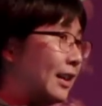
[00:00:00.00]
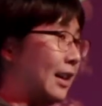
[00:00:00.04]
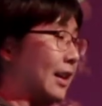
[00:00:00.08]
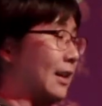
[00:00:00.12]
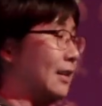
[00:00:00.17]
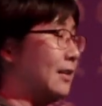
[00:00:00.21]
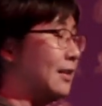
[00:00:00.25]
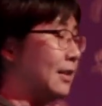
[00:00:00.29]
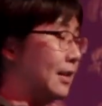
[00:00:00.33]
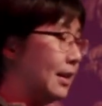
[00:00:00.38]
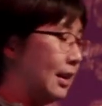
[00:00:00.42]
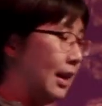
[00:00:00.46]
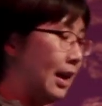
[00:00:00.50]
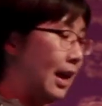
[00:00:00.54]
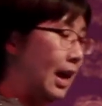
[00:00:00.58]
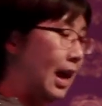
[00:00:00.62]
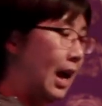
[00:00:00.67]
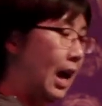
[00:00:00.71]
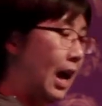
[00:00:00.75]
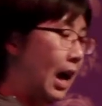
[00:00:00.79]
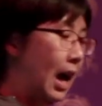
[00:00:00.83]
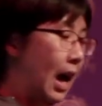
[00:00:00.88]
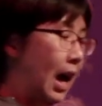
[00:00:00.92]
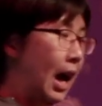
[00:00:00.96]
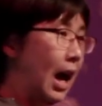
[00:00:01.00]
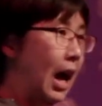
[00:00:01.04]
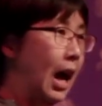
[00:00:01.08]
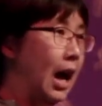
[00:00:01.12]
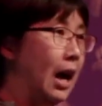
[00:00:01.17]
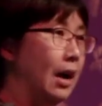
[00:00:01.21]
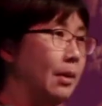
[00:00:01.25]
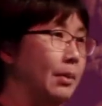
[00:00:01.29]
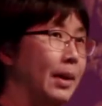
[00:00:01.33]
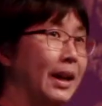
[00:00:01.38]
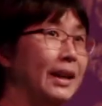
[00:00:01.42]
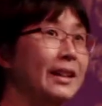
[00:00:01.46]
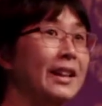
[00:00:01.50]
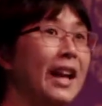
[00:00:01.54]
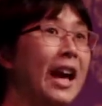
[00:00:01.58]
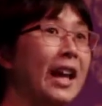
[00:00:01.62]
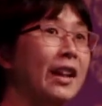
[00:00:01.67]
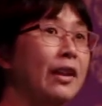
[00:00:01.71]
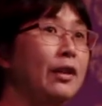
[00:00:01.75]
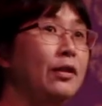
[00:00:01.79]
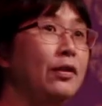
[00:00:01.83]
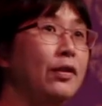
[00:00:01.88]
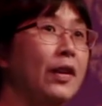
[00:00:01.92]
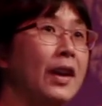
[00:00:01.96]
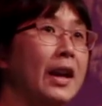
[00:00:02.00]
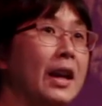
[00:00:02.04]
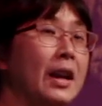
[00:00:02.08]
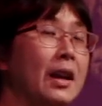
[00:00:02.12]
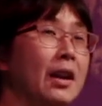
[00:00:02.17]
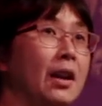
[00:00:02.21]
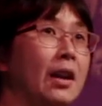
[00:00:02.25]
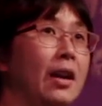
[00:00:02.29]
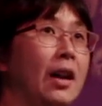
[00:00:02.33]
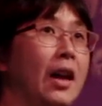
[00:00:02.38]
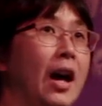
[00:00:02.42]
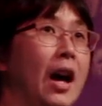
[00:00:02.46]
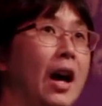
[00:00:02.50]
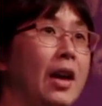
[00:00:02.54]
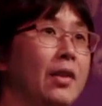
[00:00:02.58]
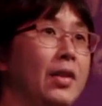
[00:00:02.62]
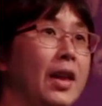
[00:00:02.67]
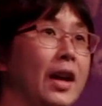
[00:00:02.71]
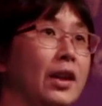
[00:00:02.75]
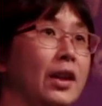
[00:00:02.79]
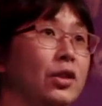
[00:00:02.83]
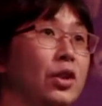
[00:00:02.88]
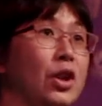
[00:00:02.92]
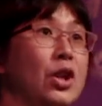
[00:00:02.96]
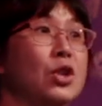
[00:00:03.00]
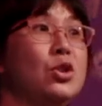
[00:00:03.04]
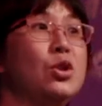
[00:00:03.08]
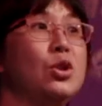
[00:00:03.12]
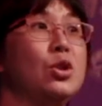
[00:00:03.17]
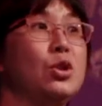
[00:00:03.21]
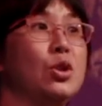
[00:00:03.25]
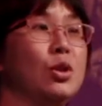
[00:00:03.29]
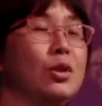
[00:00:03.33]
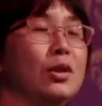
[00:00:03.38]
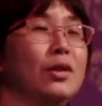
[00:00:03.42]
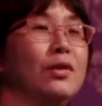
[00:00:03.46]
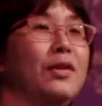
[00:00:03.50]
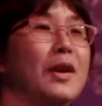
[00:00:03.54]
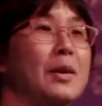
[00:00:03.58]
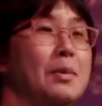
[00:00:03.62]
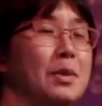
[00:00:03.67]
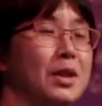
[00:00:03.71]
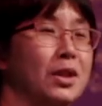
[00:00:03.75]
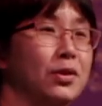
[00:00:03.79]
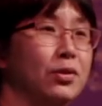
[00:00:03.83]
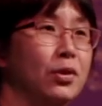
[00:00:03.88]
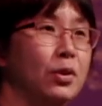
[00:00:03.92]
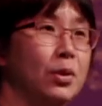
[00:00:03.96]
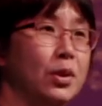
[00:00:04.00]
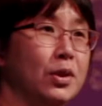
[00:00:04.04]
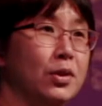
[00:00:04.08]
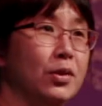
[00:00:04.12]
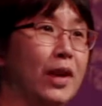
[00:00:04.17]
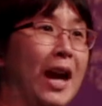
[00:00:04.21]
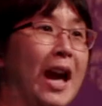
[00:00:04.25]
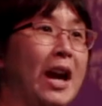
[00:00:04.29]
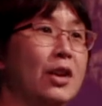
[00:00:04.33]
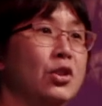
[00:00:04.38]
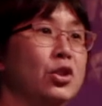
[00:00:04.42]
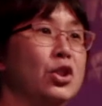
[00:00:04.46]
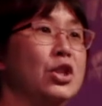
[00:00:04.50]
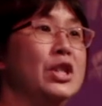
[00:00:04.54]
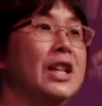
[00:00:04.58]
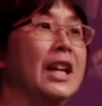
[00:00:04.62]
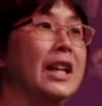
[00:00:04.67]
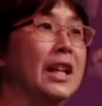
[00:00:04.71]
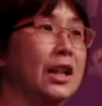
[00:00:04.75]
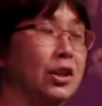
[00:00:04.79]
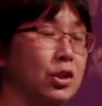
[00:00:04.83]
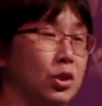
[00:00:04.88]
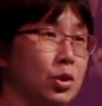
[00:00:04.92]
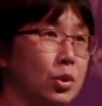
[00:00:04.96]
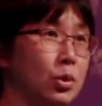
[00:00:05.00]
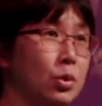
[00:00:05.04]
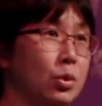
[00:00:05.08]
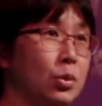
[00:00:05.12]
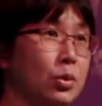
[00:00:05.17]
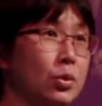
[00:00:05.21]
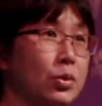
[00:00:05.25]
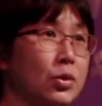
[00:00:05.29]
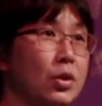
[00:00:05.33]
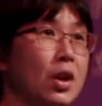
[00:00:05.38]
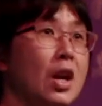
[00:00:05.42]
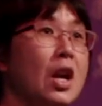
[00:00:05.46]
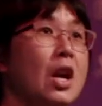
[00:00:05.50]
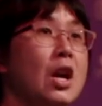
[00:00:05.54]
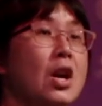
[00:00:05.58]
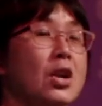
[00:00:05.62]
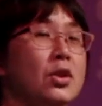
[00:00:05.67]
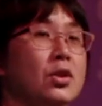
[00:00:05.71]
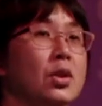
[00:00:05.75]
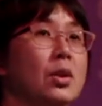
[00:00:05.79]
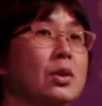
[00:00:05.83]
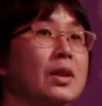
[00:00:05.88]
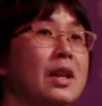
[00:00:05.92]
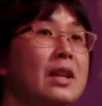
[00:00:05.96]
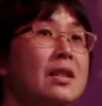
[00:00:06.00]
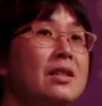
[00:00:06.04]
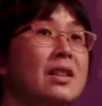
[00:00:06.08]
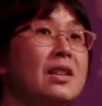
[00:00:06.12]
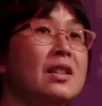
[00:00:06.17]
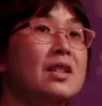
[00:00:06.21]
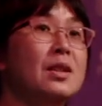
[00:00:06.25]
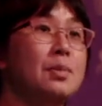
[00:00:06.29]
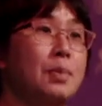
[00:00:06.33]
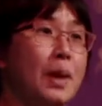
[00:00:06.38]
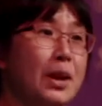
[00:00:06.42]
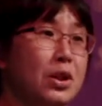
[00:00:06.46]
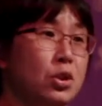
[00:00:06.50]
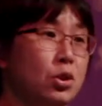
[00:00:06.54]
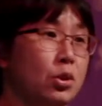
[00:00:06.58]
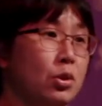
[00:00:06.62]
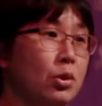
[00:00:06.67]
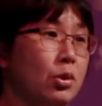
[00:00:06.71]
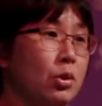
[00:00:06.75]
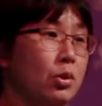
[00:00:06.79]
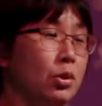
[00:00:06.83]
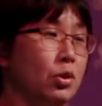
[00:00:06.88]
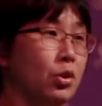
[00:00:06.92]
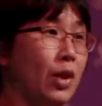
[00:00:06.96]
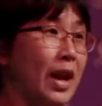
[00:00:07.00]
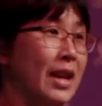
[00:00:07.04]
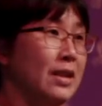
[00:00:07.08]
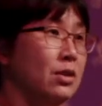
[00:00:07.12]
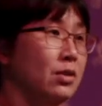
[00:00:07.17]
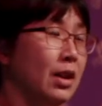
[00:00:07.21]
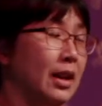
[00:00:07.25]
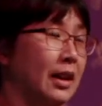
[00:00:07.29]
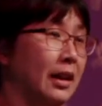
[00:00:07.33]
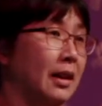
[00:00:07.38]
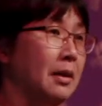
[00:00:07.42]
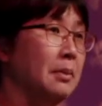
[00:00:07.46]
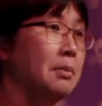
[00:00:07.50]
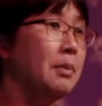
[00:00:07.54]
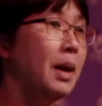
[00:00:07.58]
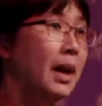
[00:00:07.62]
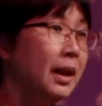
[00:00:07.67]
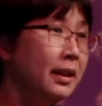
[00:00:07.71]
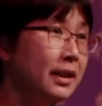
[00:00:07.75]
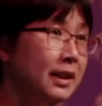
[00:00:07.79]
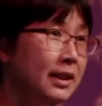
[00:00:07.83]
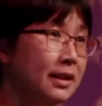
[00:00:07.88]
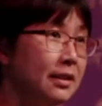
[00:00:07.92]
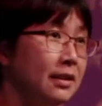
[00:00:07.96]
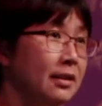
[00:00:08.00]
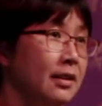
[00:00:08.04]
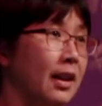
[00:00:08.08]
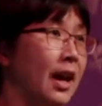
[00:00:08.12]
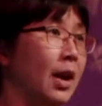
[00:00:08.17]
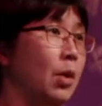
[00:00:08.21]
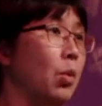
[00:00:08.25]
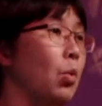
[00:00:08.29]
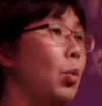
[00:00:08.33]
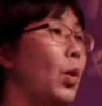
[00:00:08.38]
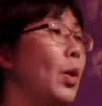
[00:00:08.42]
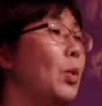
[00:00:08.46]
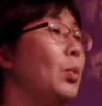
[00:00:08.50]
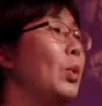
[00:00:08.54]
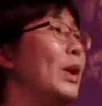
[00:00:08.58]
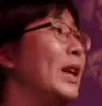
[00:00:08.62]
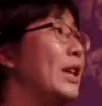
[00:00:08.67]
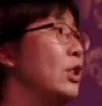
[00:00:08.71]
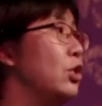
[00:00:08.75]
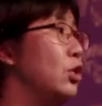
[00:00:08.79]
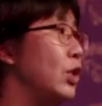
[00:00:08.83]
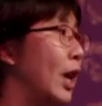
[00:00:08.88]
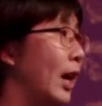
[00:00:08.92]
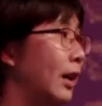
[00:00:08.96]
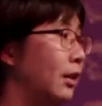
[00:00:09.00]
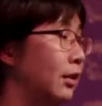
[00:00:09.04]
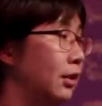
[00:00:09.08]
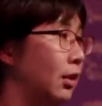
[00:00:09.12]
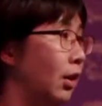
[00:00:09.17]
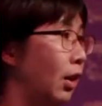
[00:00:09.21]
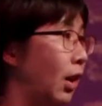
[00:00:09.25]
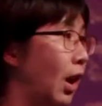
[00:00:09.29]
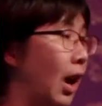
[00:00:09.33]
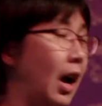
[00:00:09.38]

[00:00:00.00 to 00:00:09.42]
this. And the other thing that the Institute is famous for is our genetic tools. So these are special transgenic mice that when we inject